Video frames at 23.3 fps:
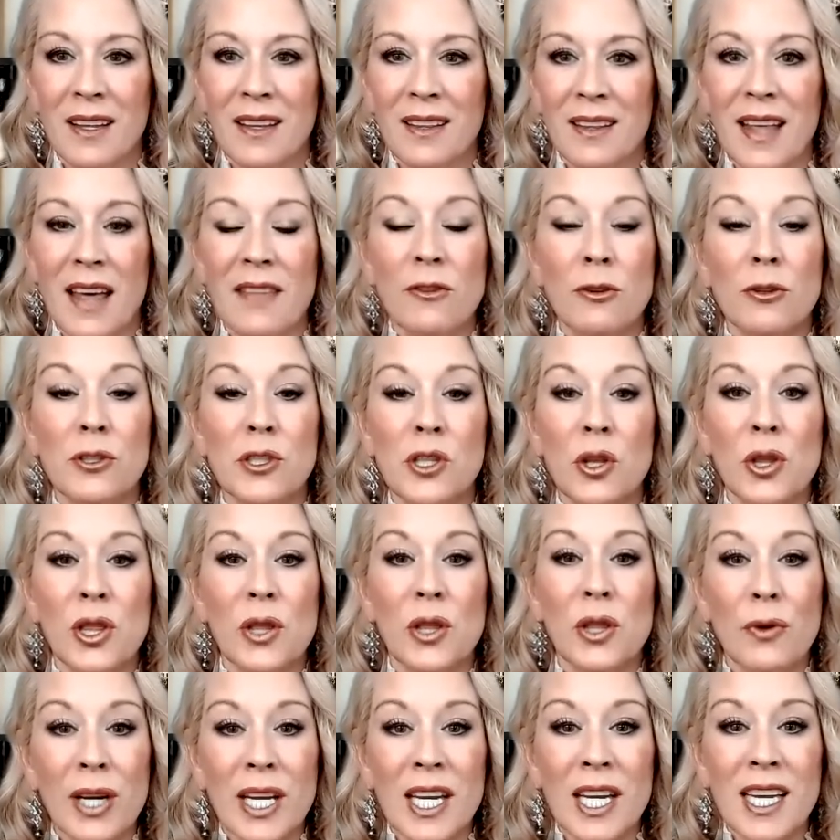Then there's
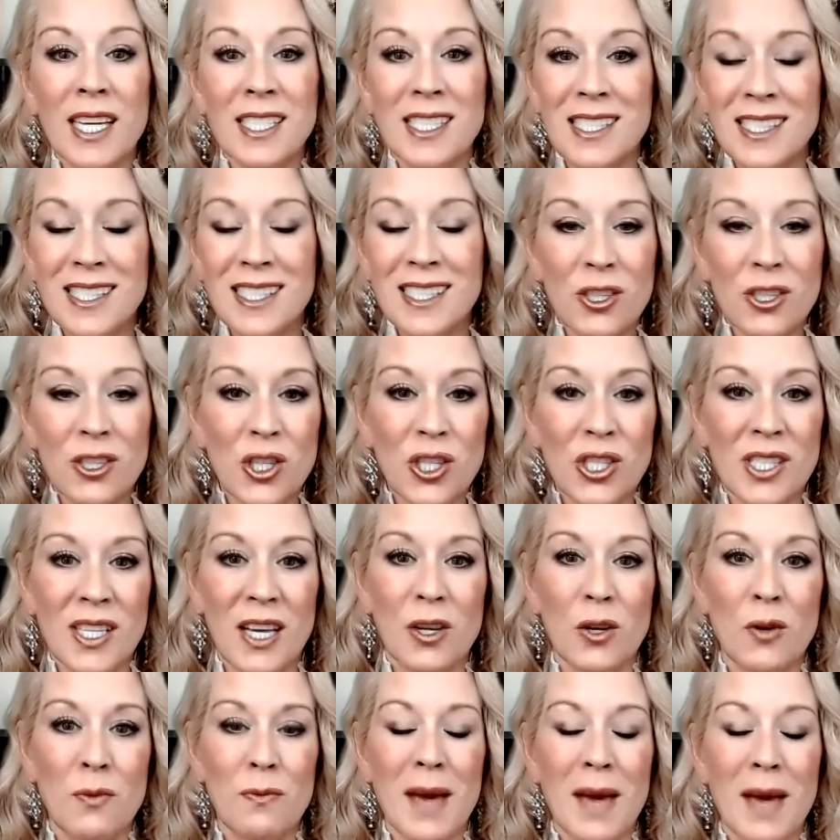three decisions that
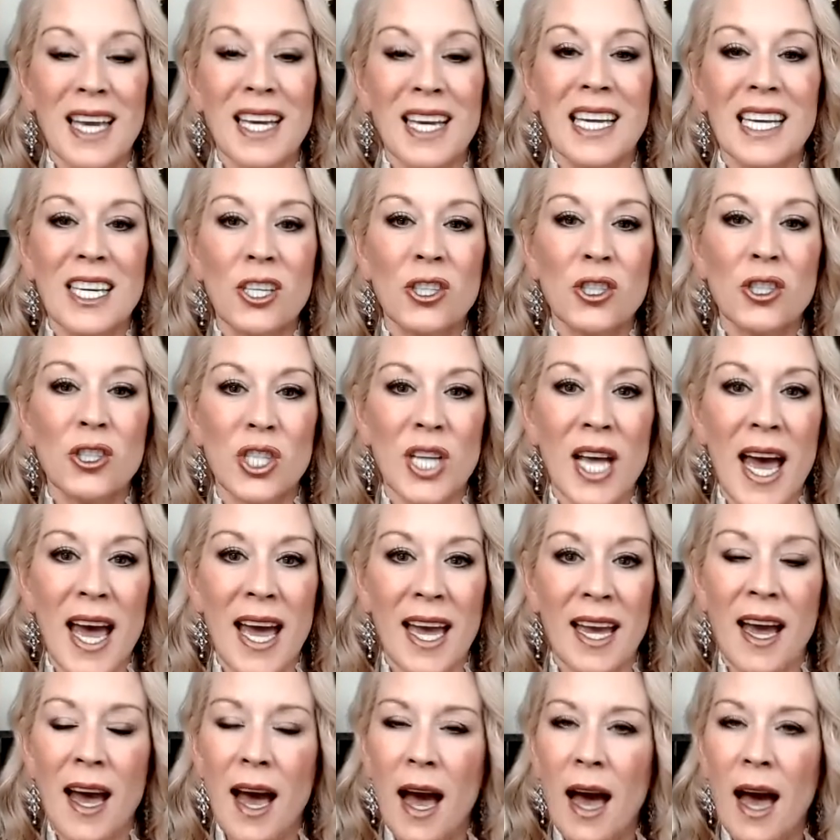you make each day.